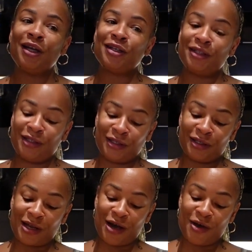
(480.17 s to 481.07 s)

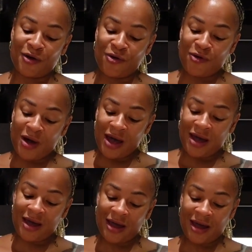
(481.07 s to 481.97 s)
slow
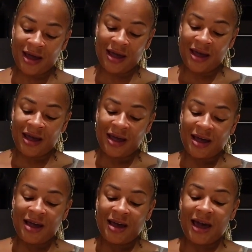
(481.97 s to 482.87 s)

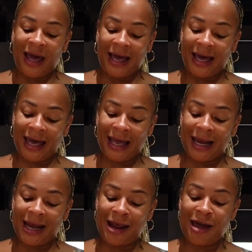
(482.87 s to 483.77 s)

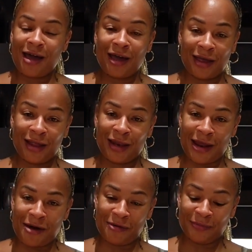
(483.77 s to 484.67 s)
and
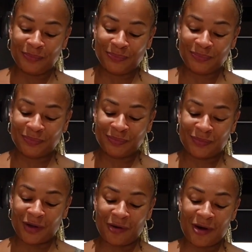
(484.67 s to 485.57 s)
low.
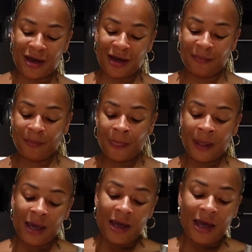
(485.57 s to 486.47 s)
All right.
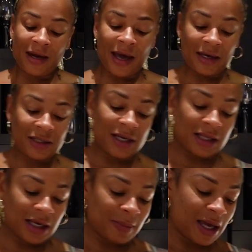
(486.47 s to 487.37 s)
And actually, I
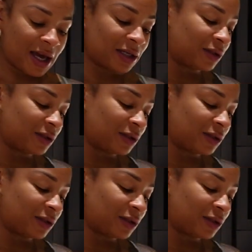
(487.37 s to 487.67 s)
think I'm gonna add a